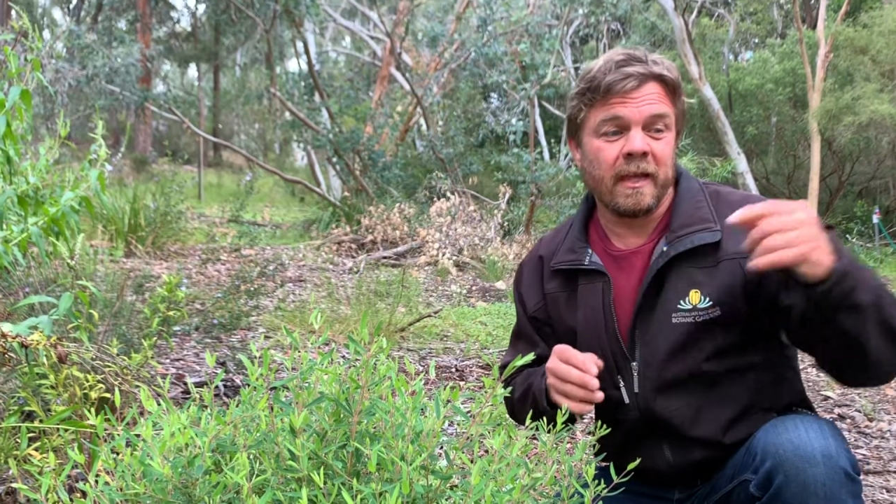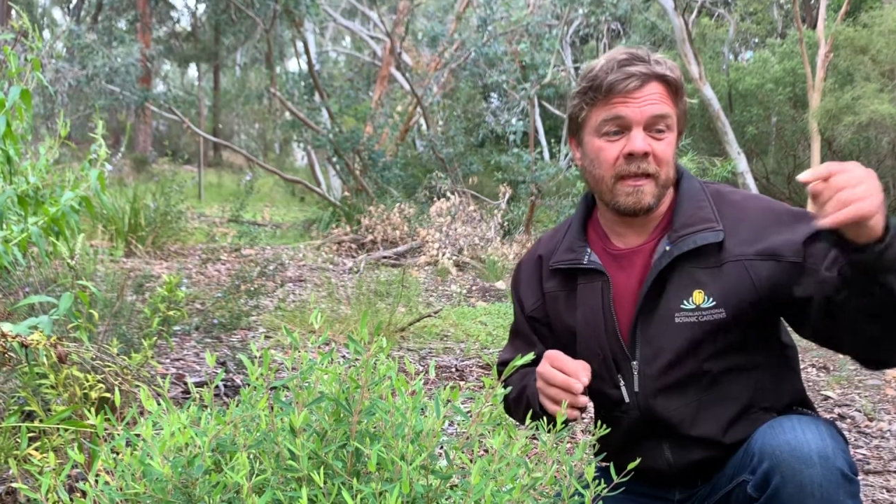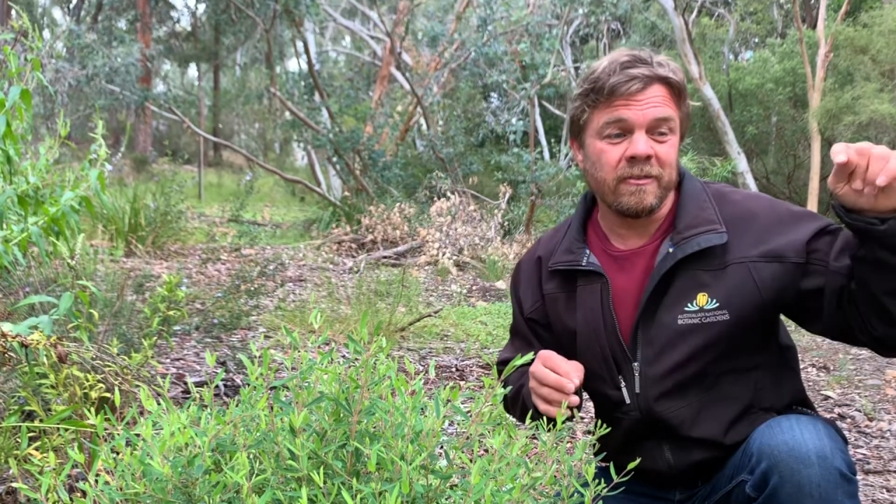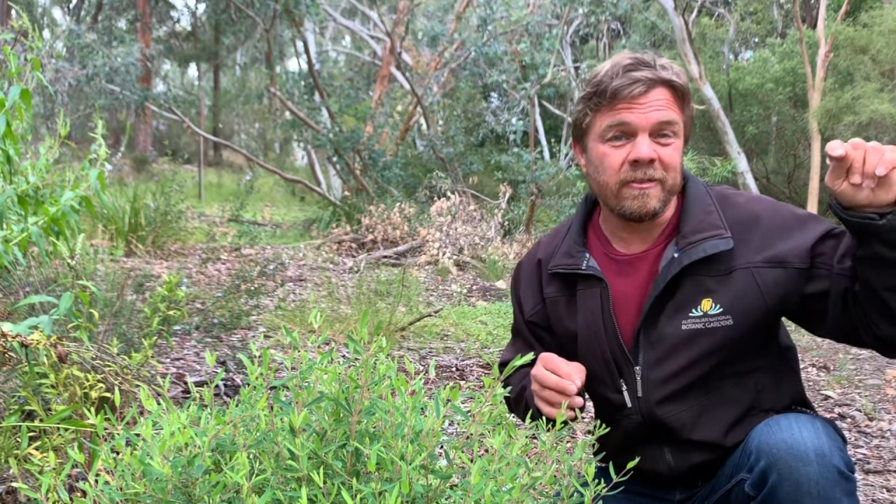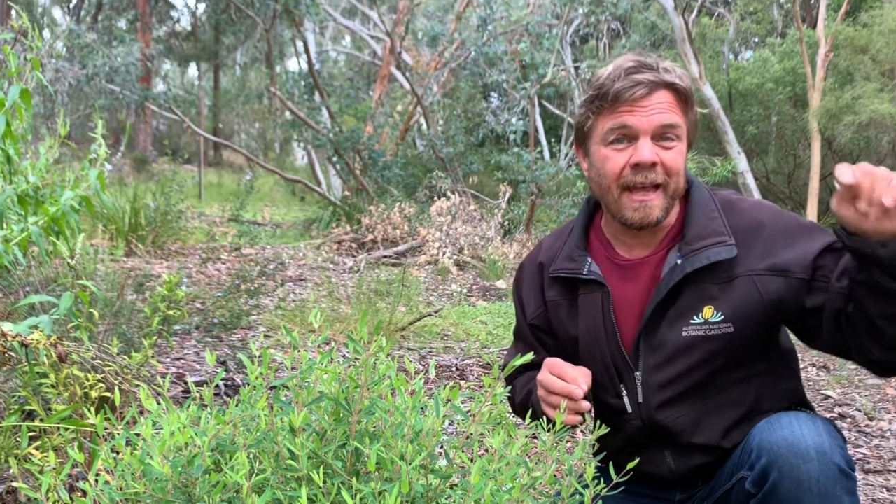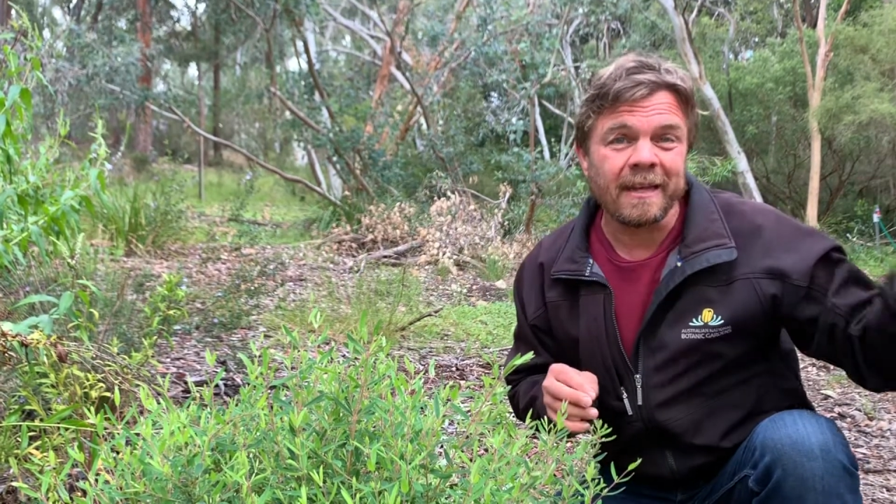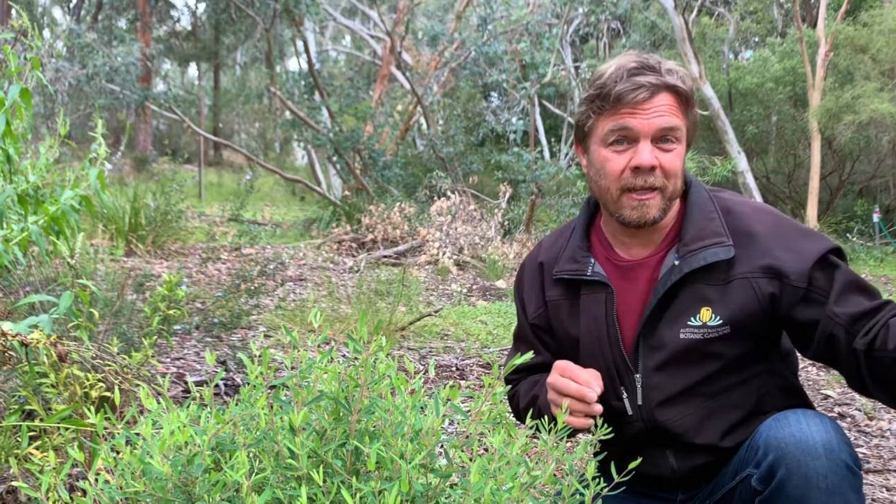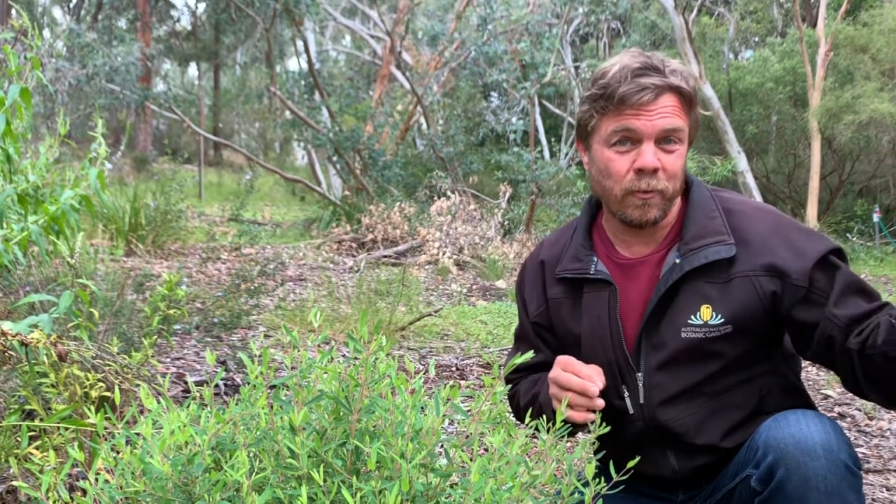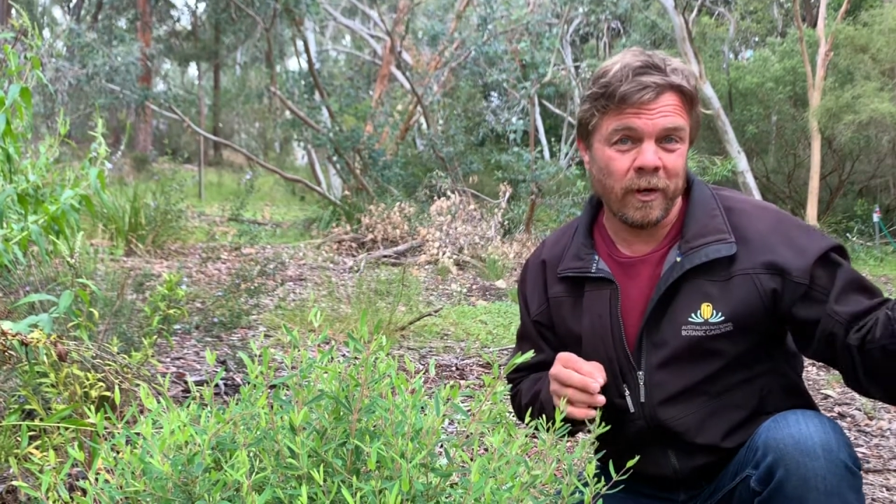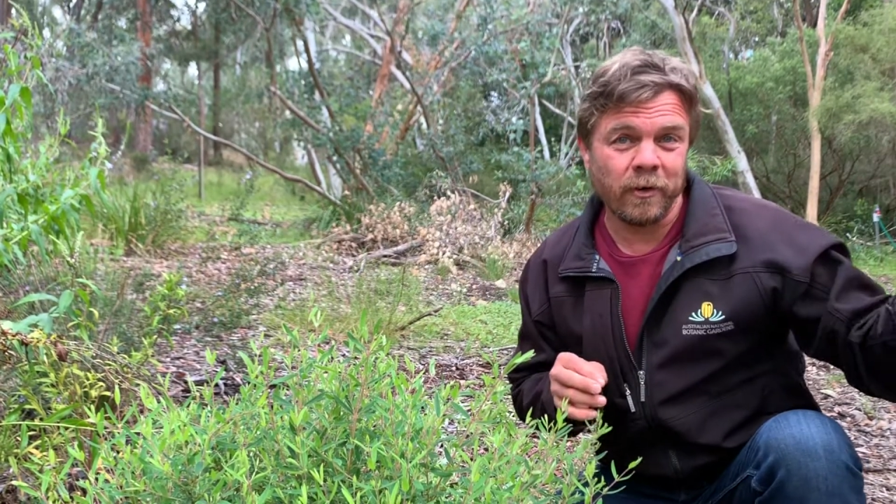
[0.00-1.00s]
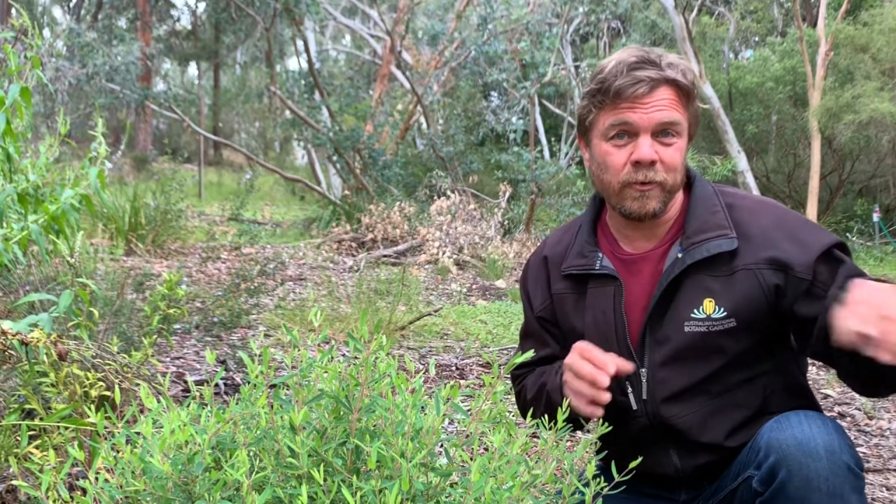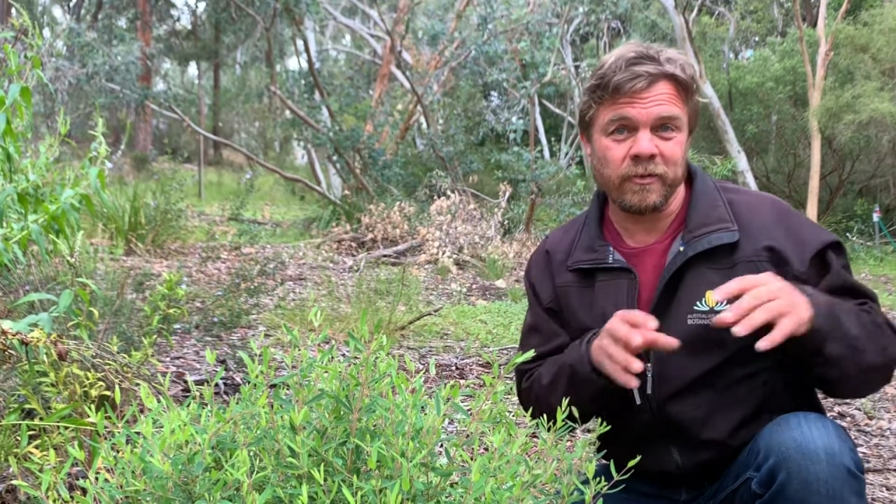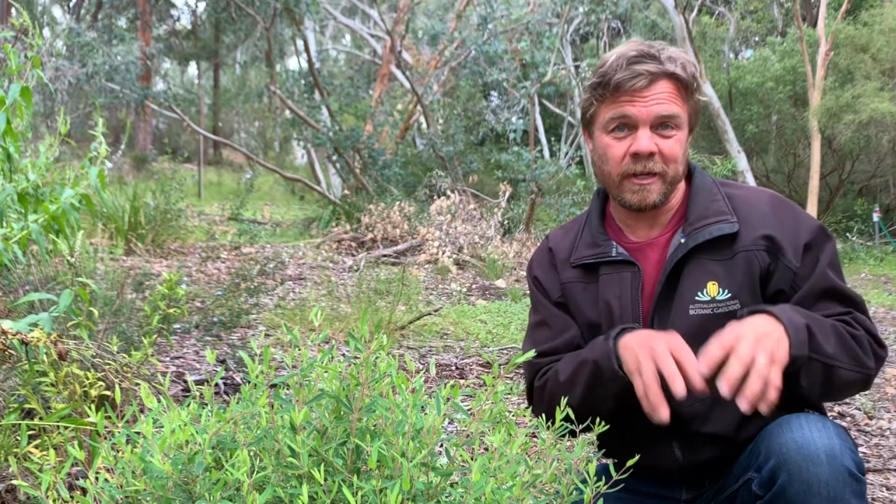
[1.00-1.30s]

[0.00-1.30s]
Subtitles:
exactly where it was